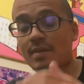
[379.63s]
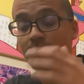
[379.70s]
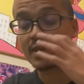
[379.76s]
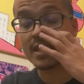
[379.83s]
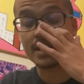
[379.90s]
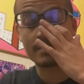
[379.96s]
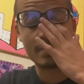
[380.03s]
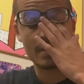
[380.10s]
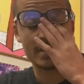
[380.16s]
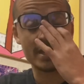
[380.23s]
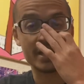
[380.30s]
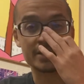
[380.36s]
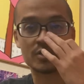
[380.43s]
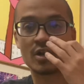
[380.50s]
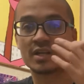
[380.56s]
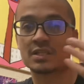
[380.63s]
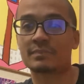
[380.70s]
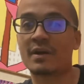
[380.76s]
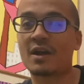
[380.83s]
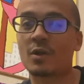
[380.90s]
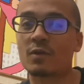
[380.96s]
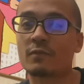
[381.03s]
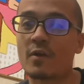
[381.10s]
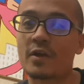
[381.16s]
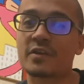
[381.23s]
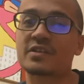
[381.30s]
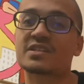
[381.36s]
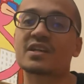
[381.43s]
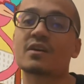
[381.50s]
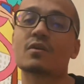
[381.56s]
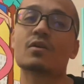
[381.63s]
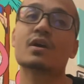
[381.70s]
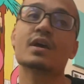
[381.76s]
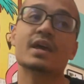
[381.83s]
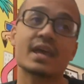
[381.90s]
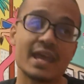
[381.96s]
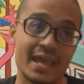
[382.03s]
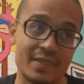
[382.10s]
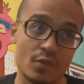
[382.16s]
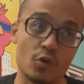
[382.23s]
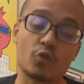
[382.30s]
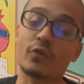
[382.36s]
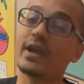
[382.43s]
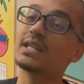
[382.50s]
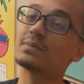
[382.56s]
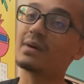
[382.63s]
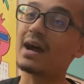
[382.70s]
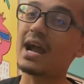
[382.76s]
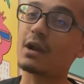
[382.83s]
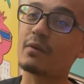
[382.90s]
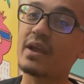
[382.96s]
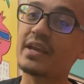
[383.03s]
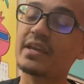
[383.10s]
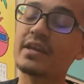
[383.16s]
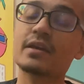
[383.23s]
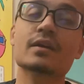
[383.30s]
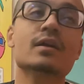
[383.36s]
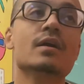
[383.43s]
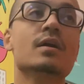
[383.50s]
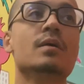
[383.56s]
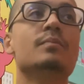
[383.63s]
maybe he maybe he could talk to Paco Valcarcel and they'll grant him a higher ranking.